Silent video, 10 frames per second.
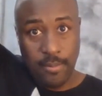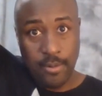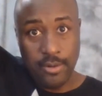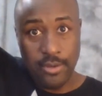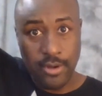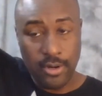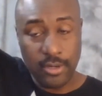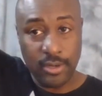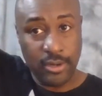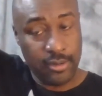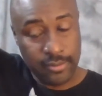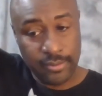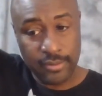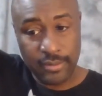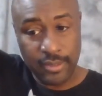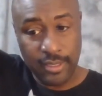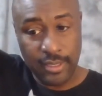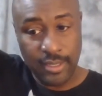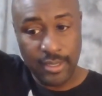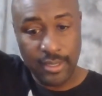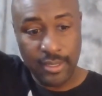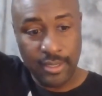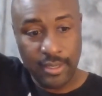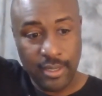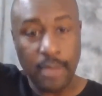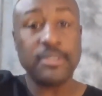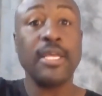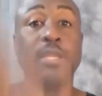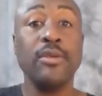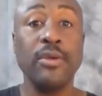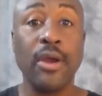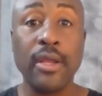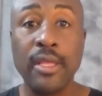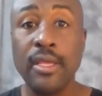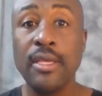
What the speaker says: Upper New York or upstate New York.